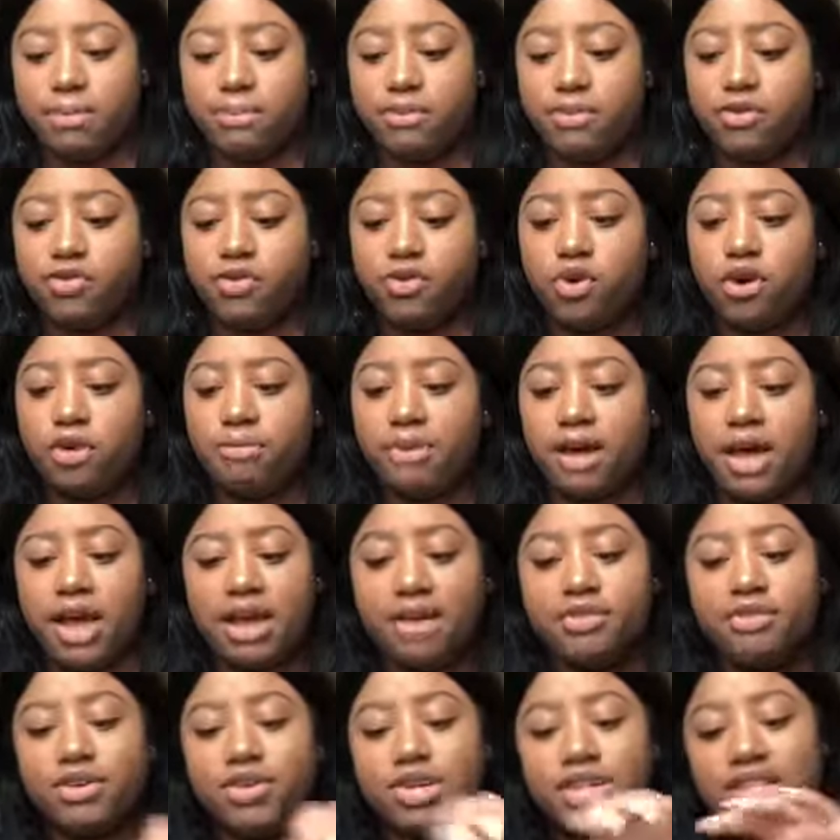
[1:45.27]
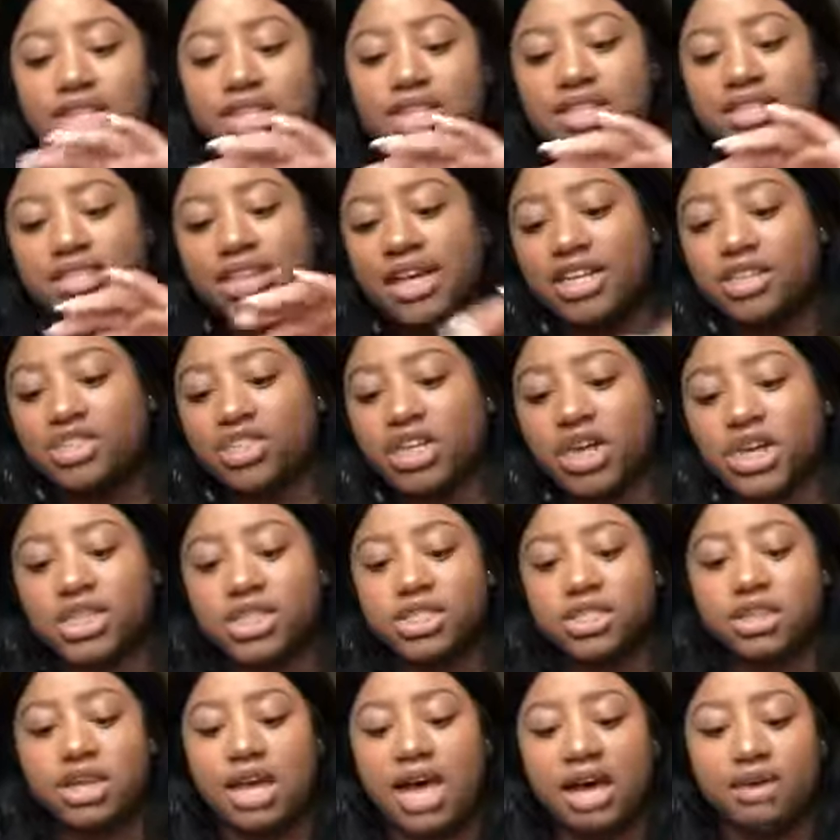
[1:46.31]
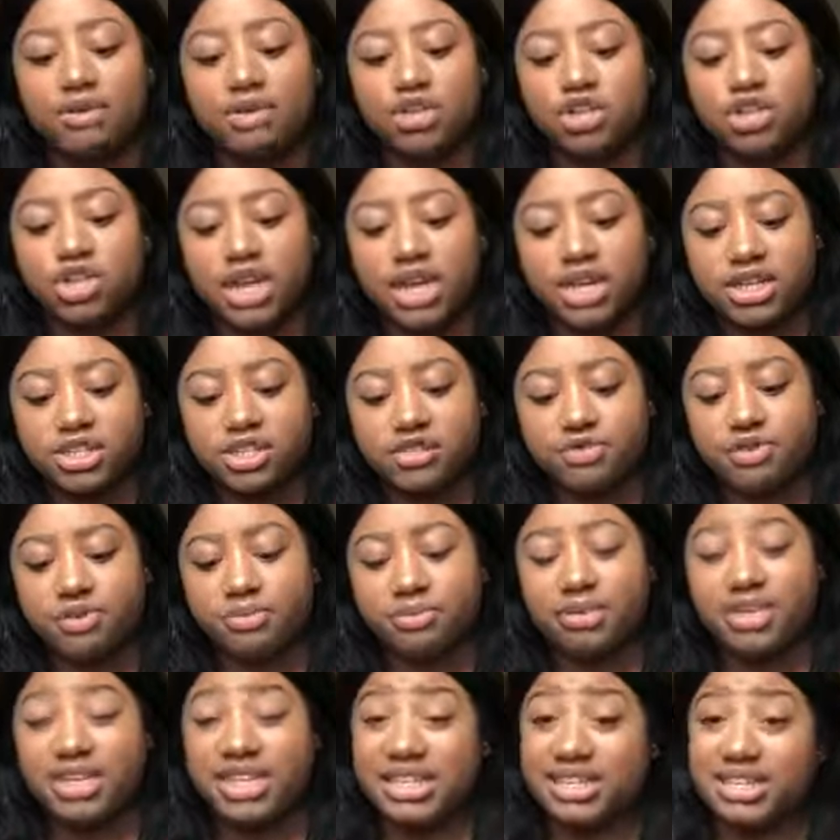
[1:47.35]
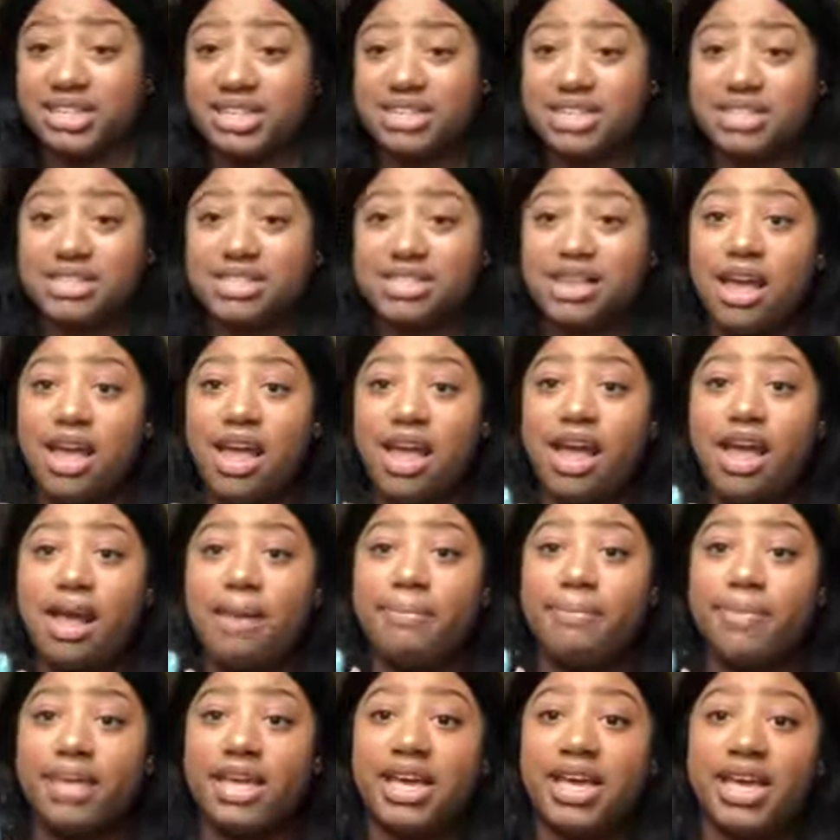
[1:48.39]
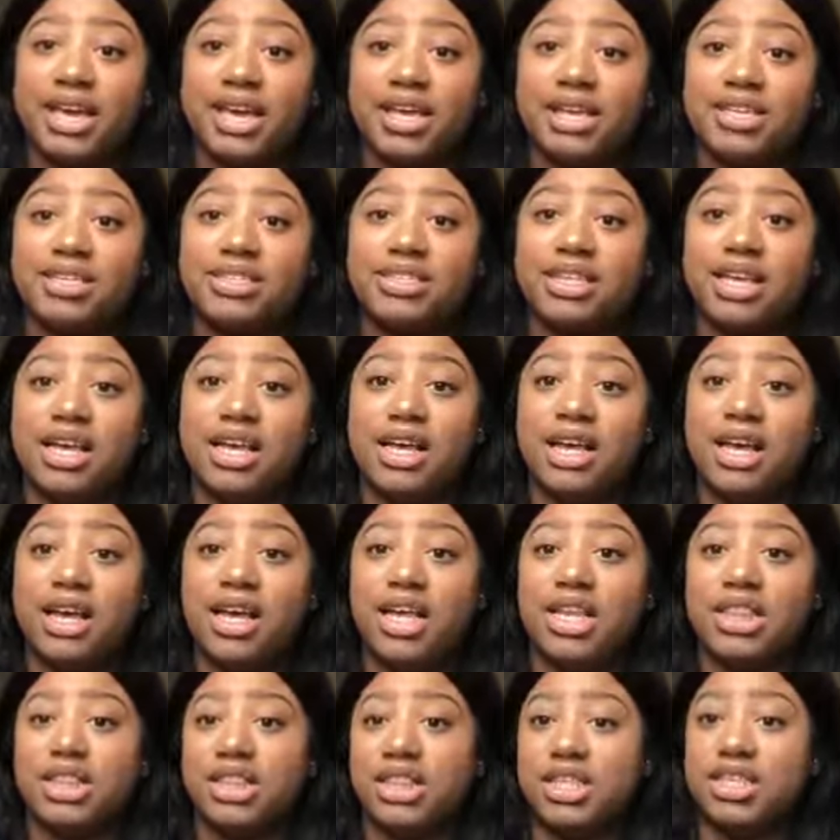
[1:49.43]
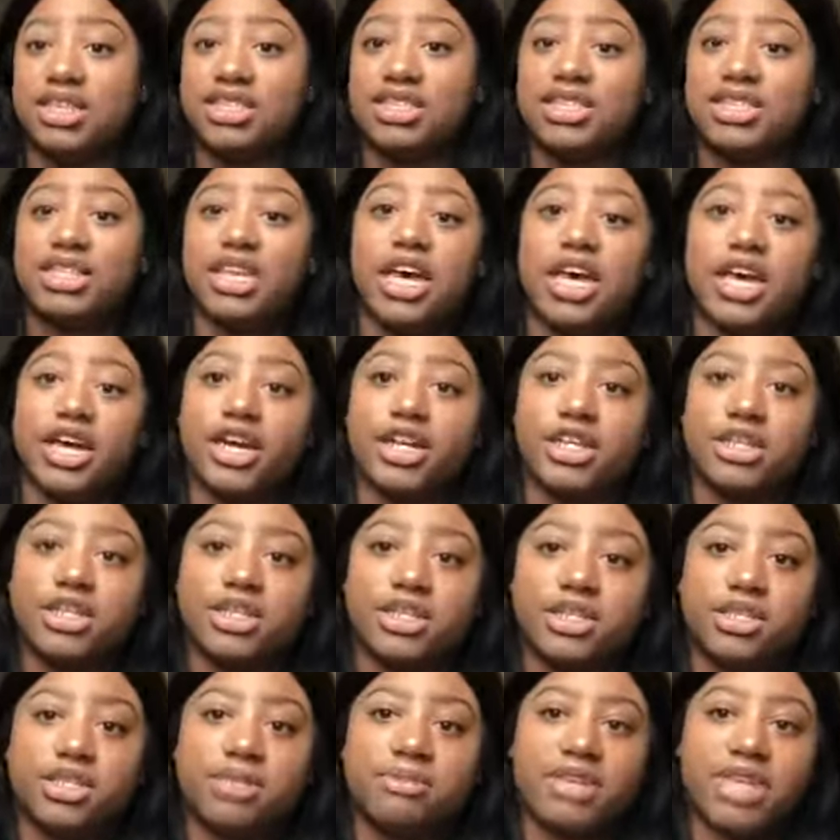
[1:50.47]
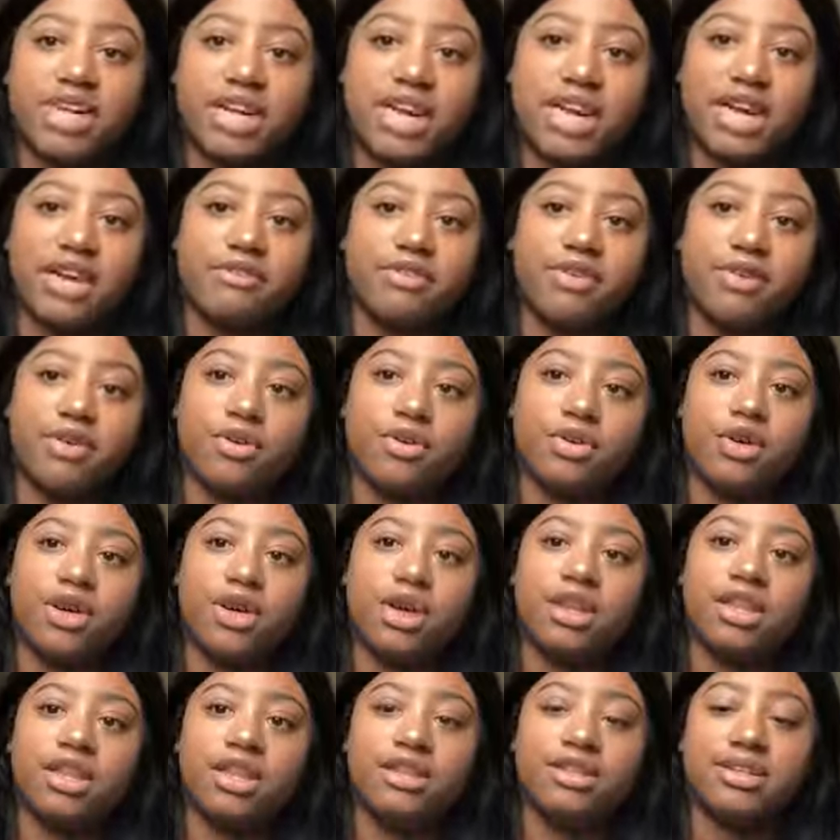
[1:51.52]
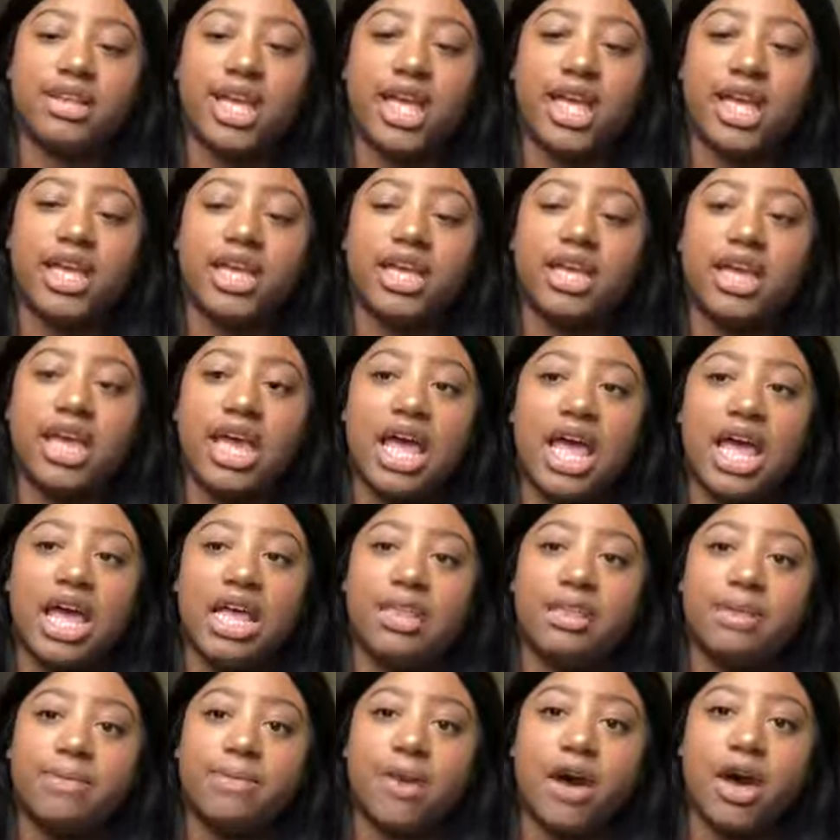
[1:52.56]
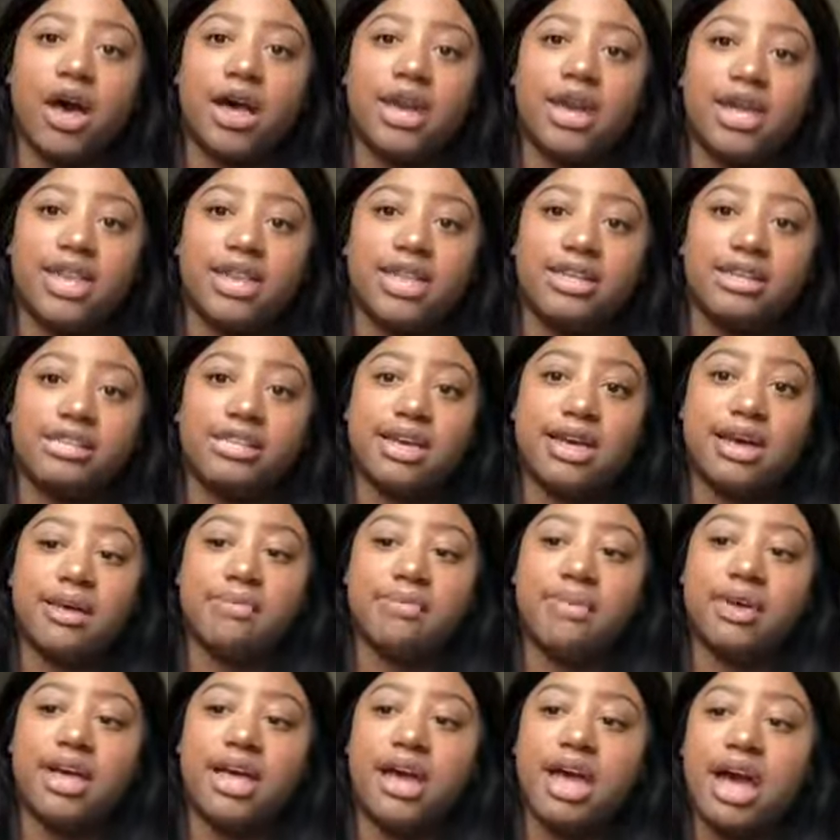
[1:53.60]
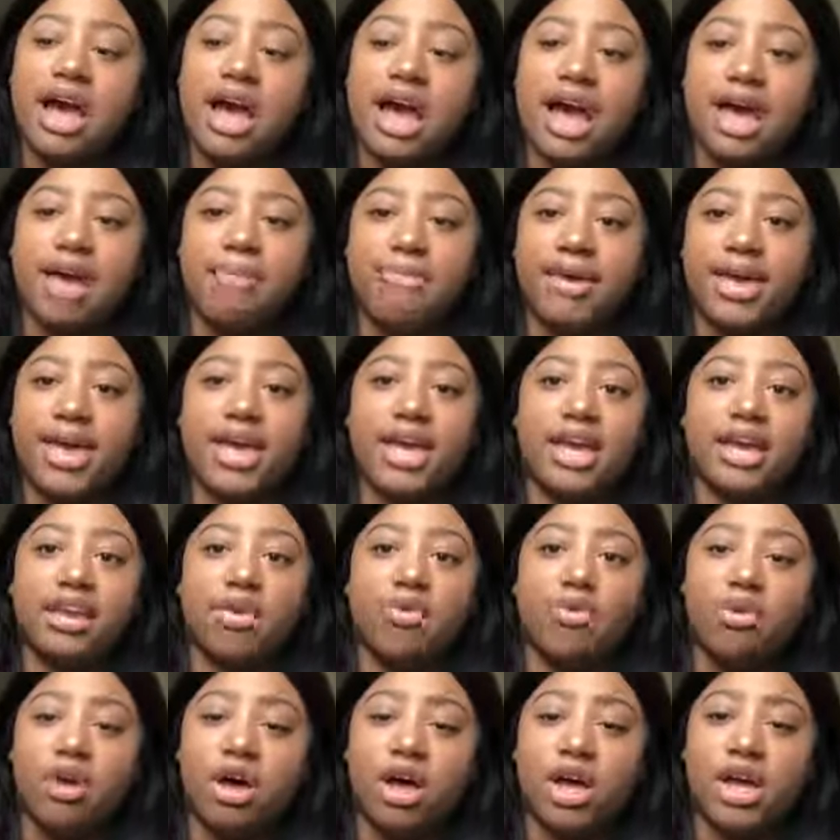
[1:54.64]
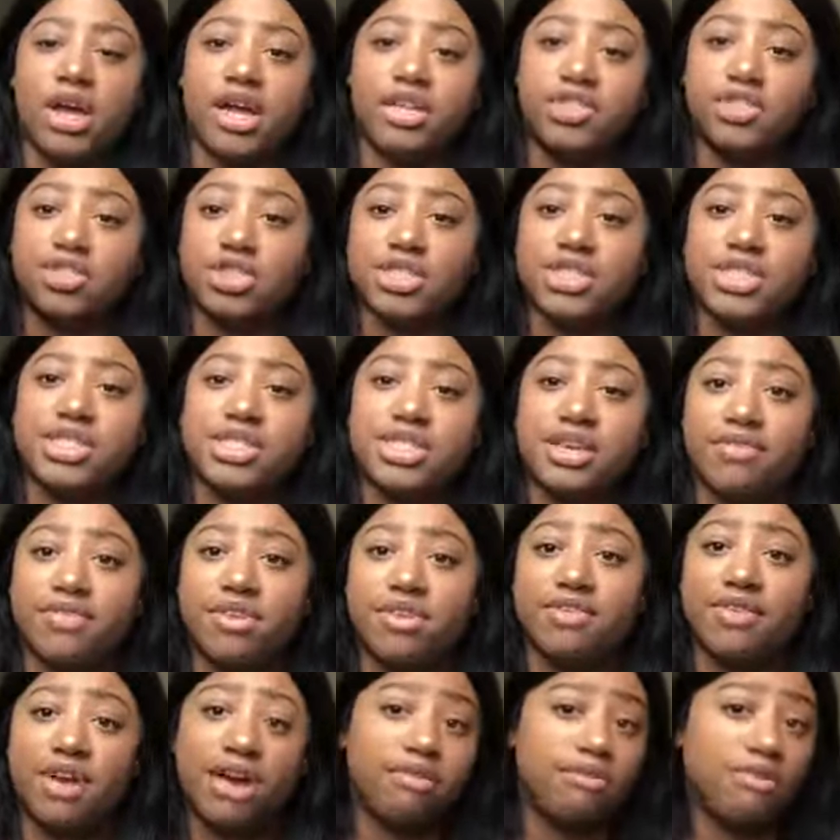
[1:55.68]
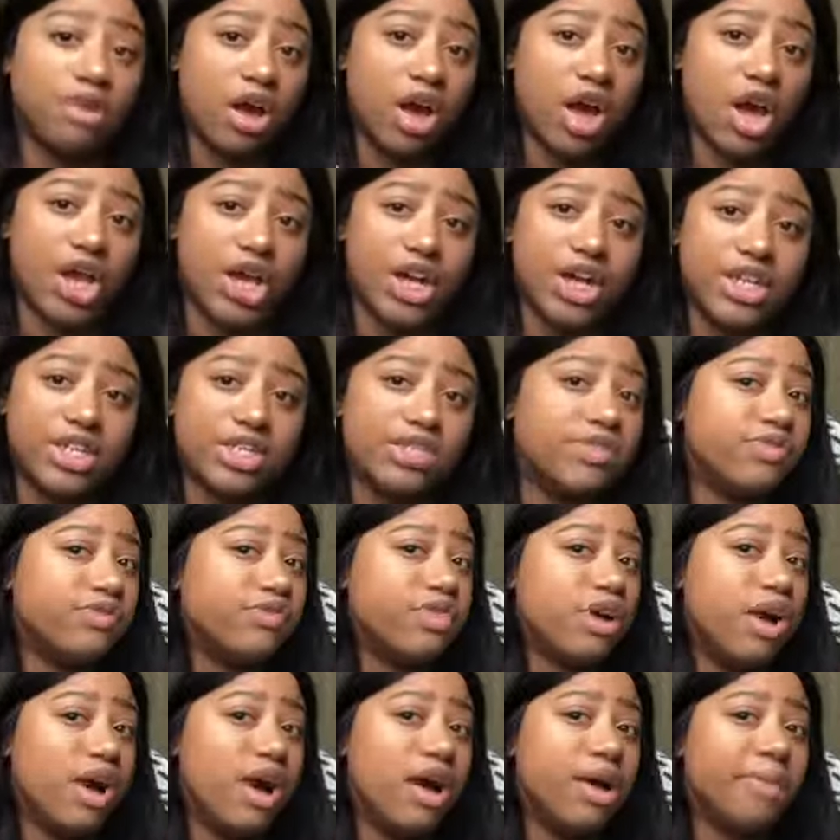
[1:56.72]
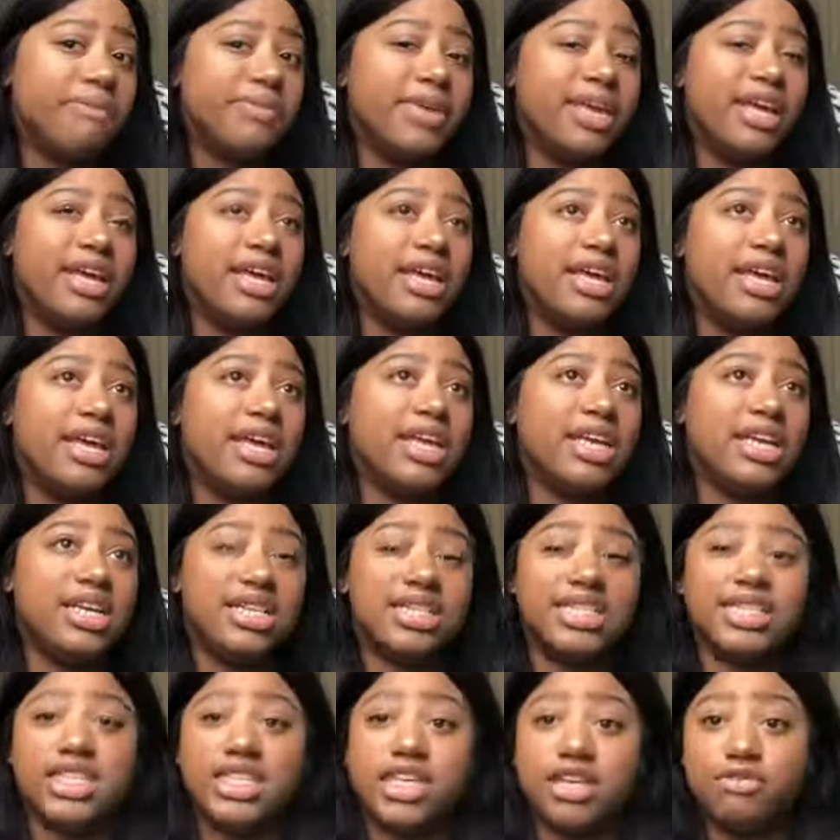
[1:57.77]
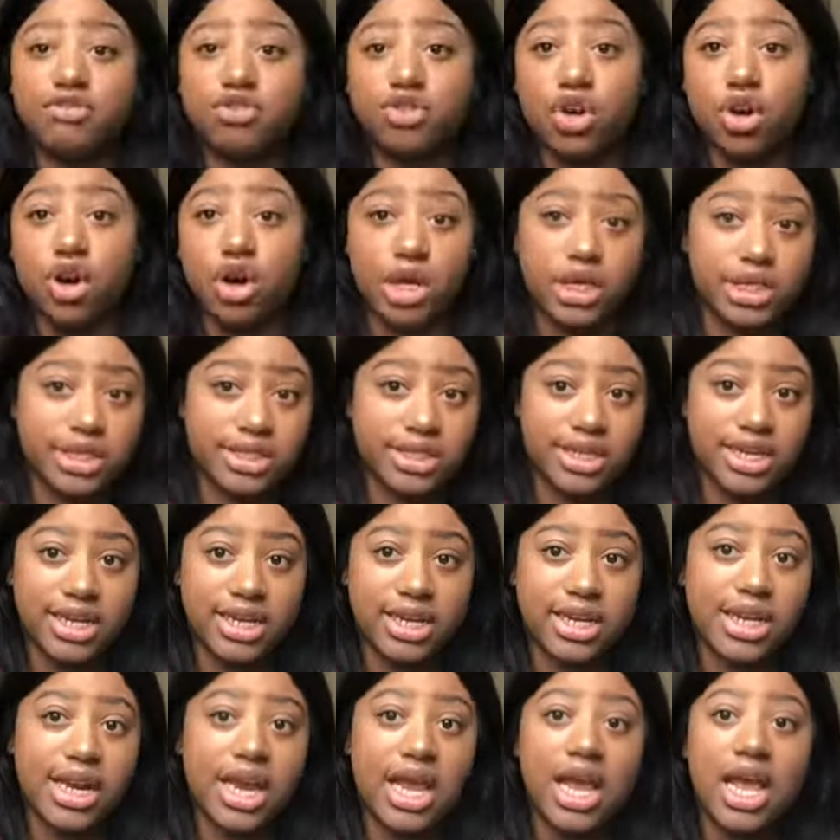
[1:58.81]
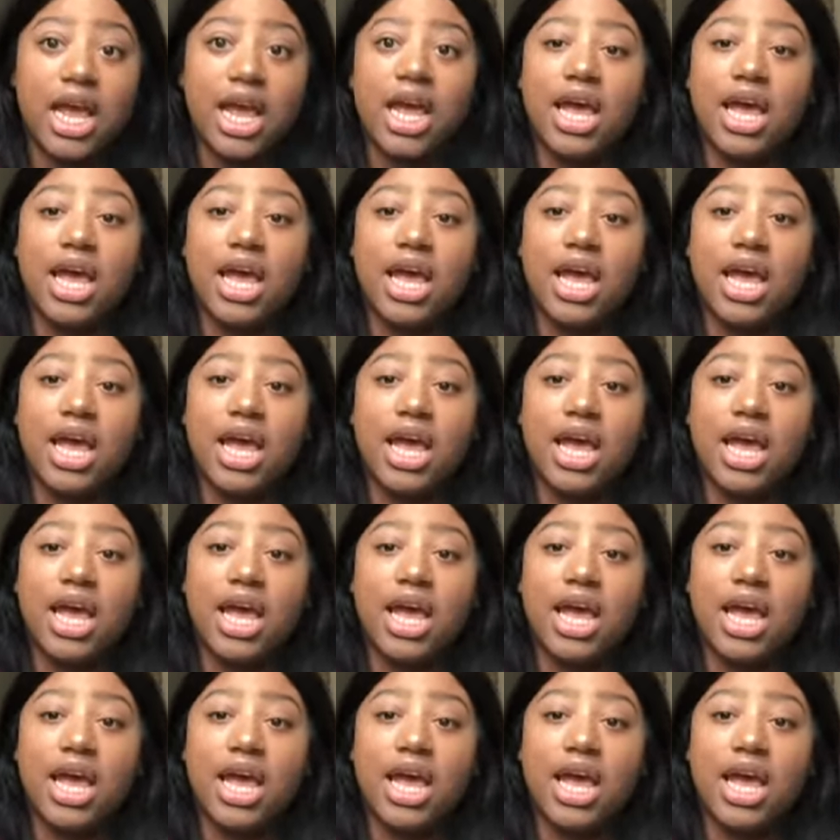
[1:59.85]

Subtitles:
Before buying one of these, I would check different places, because this entire system that I have going on, the tank, the mod, and the tip, I paid $175 from E-Cig of Charleston,